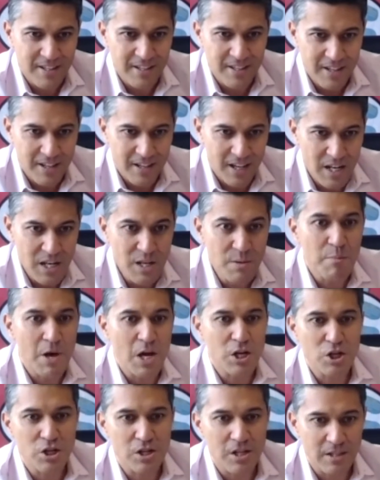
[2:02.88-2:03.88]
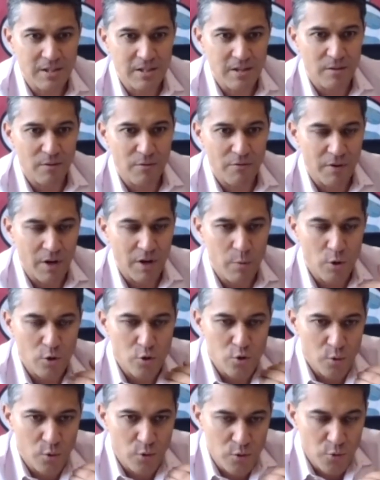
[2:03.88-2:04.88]
an image that the fiber
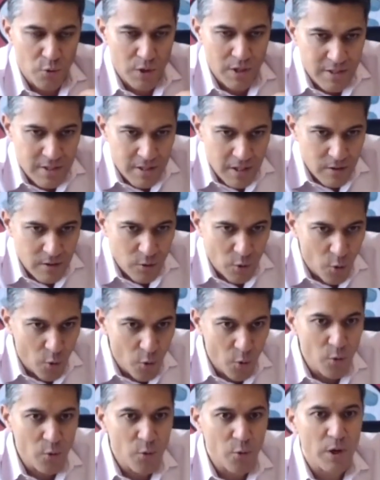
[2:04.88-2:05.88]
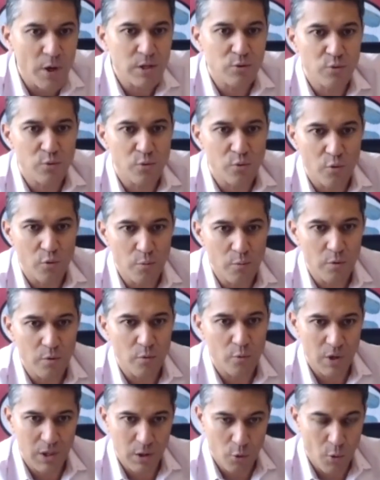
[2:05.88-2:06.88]
should also extend all the way to the room
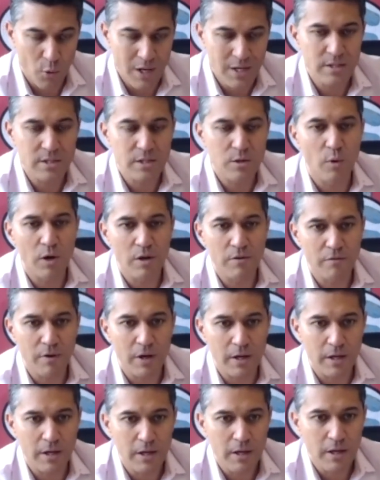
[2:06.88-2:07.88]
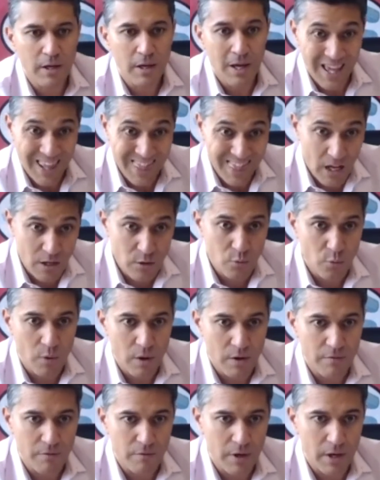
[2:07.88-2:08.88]
with quality Wi-Fi. And that
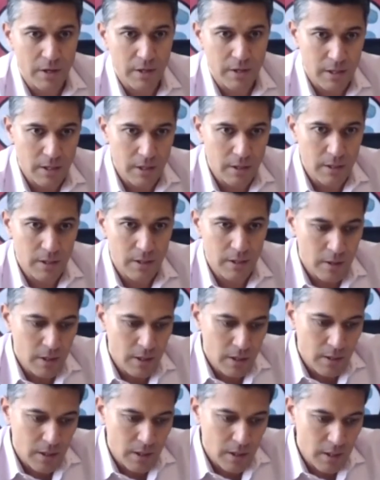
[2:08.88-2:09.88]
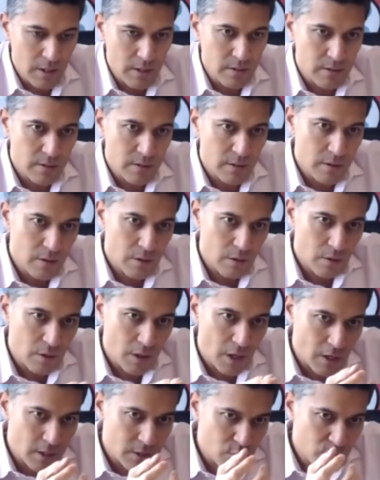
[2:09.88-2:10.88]
Wi-Fi clearly is
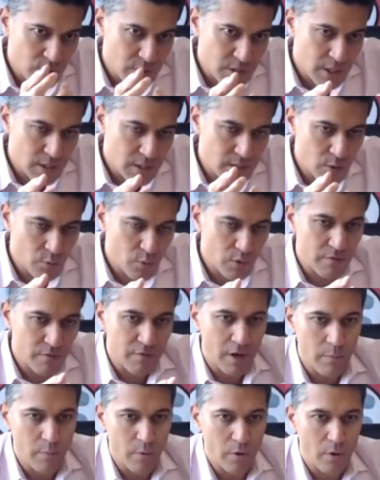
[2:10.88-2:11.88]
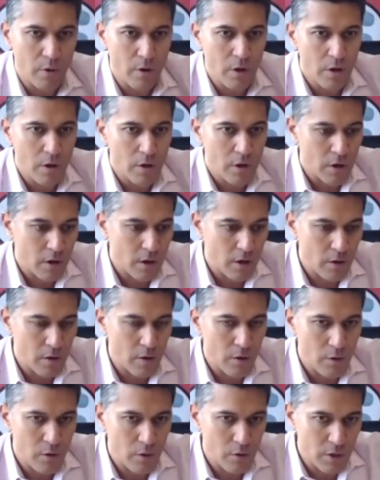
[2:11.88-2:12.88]
associated with fiber.
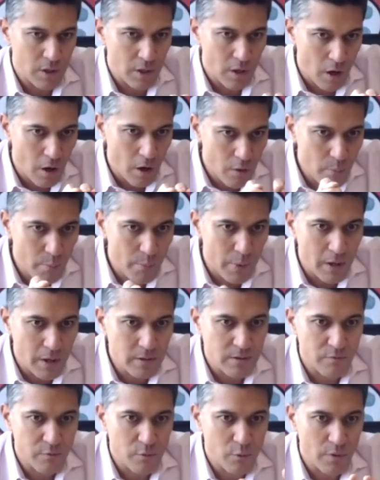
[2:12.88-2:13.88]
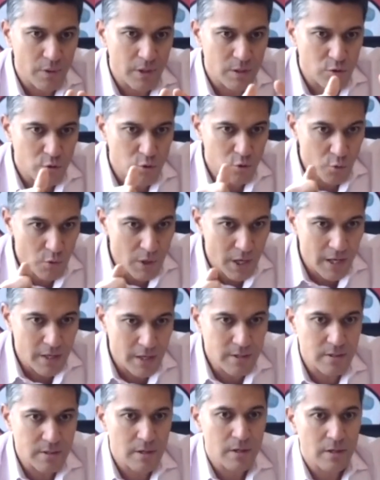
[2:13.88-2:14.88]
The other part, if you want, is two
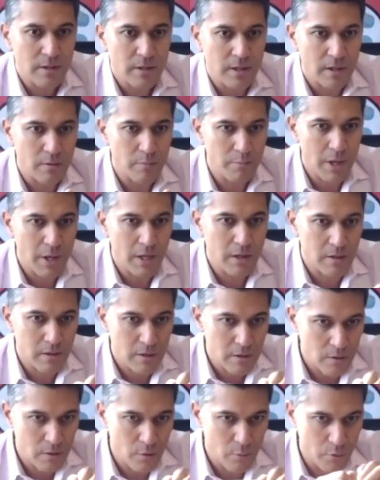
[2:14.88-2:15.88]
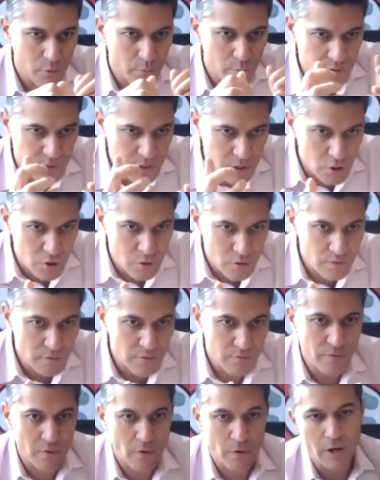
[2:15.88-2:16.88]
legs that make the proposition
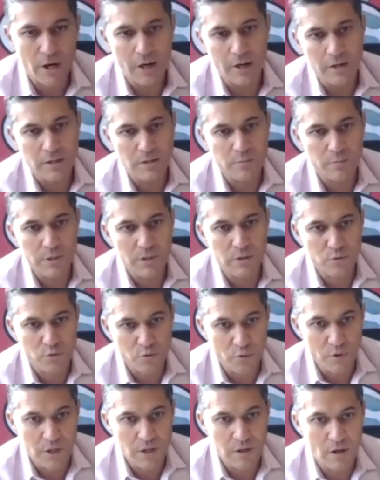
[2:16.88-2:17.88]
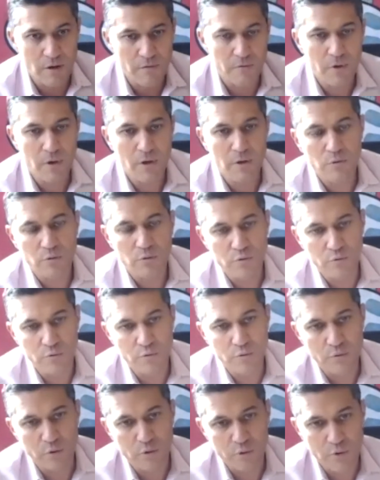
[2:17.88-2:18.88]
for ISP strong enough
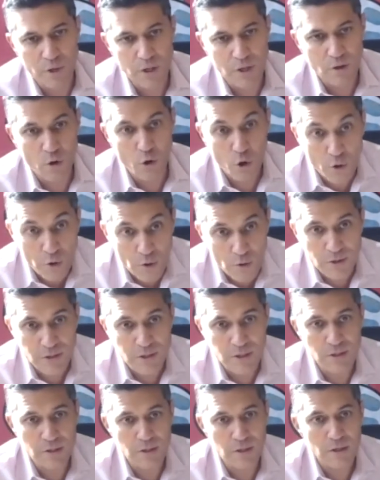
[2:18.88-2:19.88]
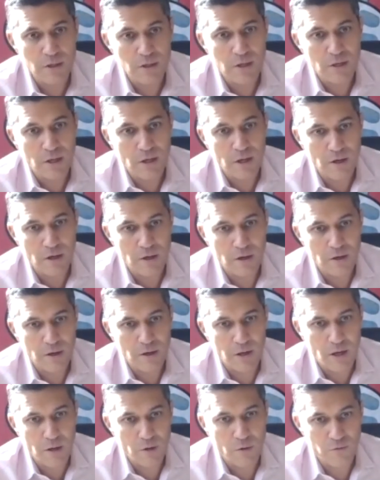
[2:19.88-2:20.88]
to create loyalty
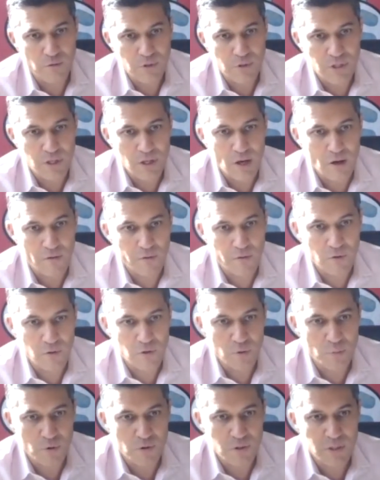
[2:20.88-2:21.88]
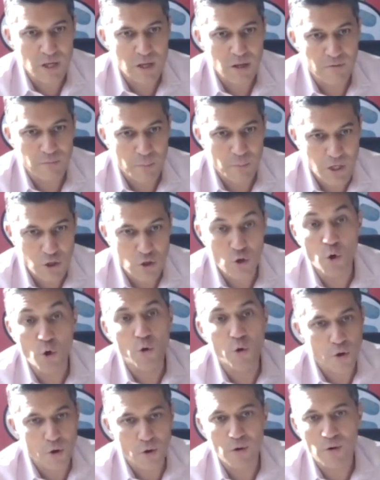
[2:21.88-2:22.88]
and obviously have customers staying much
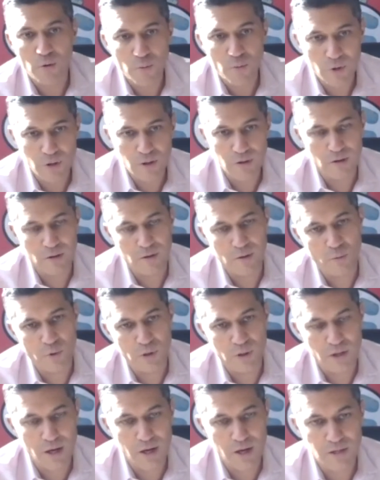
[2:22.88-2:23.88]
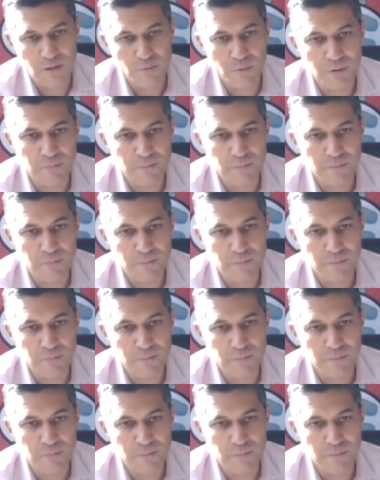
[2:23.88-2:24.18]
longer with the ISP.